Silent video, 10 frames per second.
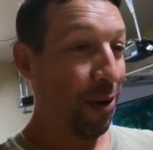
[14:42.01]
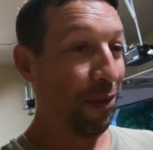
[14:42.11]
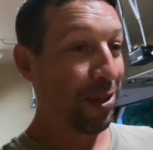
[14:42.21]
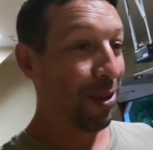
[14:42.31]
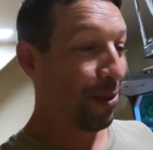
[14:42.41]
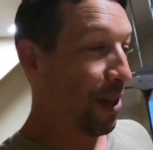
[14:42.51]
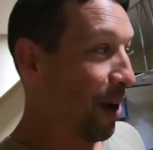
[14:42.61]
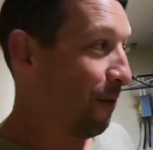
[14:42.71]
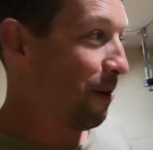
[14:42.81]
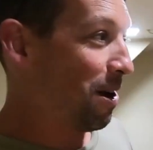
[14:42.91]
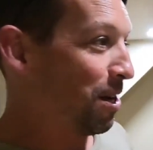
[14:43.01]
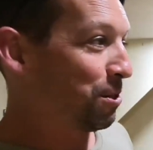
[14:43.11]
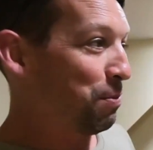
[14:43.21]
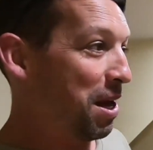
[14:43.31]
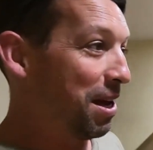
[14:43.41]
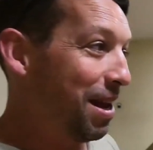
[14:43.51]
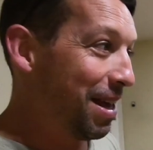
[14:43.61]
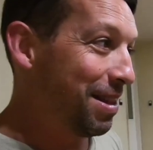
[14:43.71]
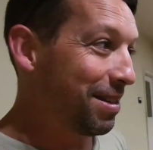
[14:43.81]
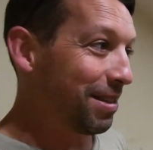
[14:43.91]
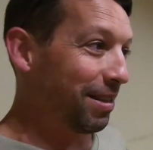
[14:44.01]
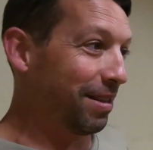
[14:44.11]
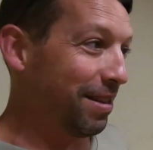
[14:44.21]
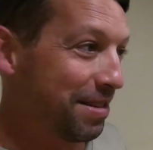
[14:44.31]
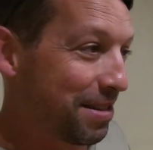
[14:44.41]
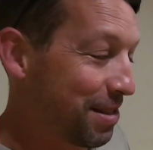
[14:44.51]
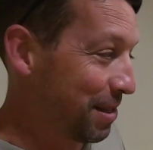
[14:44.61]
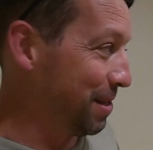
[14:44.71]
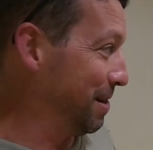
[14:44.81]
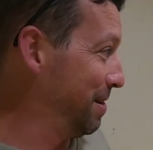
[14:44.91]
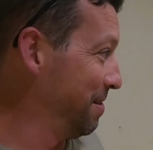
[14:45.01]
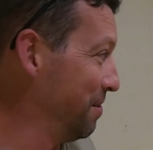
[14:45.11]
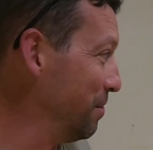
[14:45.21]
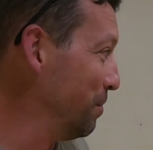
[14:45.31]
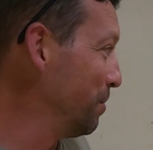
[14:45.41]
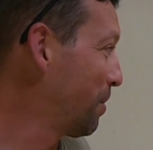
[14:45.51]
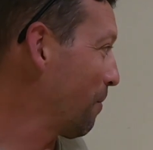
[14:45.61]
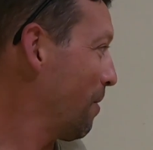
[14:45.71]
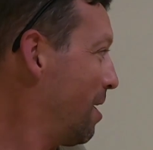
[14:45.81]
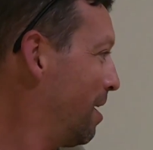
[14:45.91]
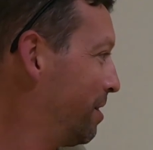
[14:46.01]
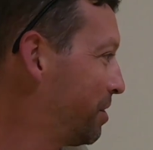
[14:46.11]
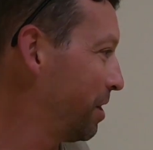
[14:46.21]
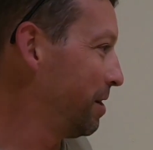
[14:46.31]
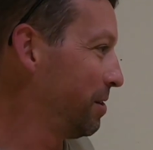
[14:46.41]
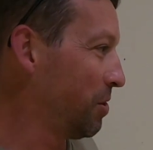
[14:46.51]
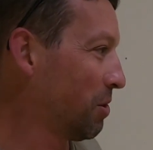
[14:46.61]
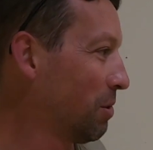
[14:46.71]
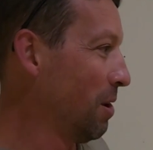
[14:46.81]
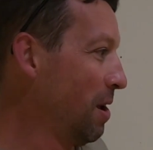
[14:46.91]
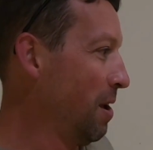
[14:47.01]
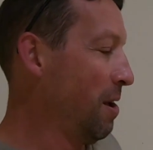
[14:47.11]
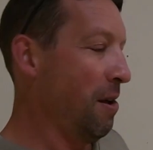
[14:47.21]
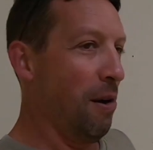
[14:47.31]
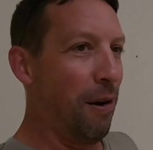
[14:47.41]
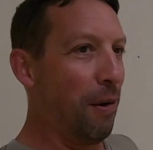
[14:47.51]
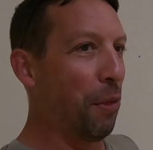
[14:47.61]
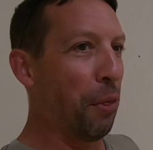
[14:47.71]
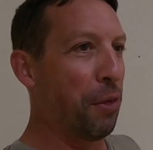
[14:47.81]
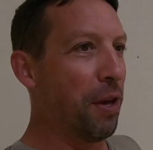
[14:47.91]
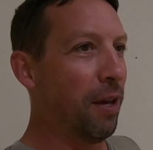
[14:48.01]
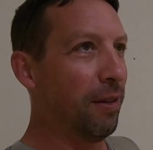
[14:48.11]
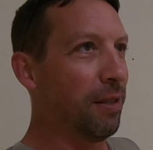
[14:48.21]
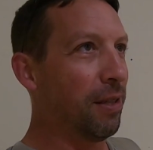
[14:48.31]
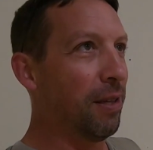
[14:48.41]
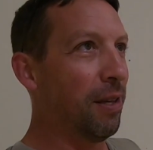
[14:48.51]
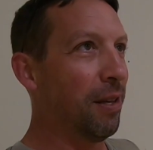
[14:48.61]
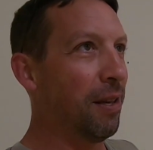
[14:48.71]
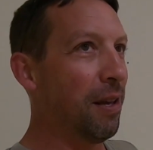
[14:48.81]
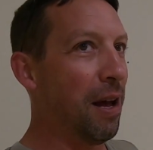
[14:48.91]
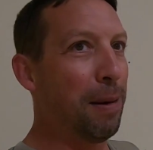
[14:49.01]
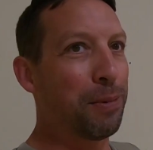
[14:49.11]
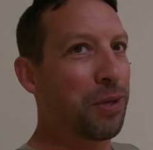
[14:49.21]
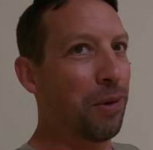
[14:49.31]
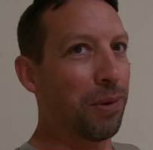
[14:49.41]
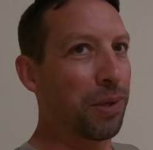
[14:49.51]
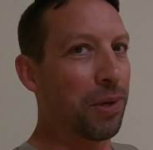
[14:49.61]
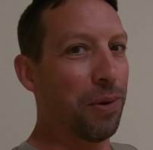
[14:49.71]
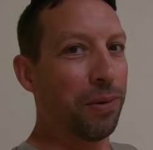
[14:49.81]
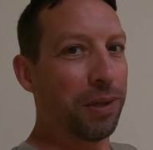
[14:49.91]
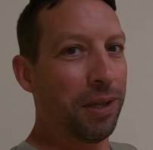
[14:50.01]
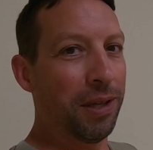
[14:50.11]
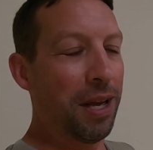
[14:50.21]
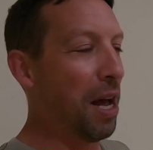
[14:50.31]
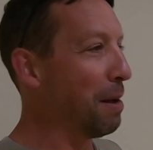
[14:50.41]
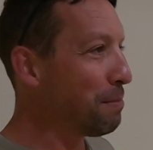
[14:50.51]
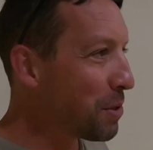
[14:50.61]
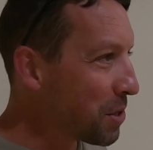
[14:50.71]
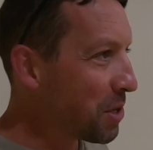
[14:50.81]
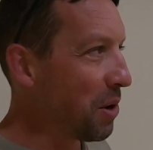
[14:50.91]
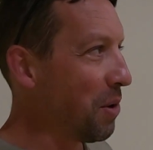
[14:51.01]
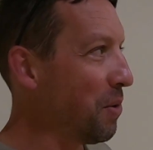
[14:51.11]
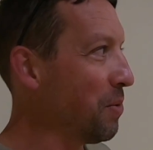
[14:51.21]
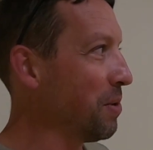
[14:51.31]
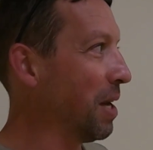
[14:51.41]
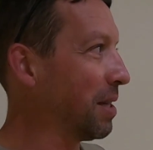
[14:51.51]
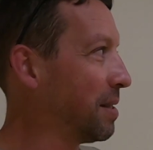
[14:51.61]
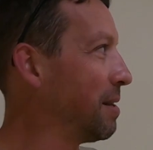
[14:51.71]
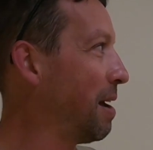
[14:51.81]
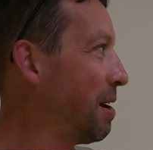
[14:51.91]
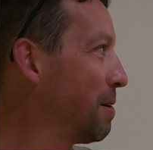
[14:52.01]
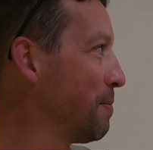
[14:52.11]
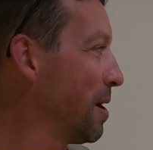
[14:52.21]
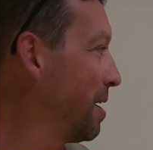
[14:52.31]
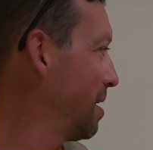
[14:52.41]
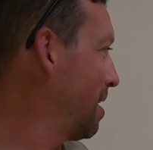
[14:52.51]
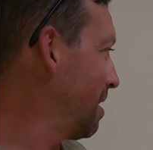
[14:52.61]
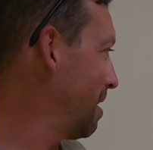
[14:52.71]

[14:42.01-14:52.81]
of the TueZday garage, man. And this new garage and just all the things. I'm so stoked. I'm so excited, man.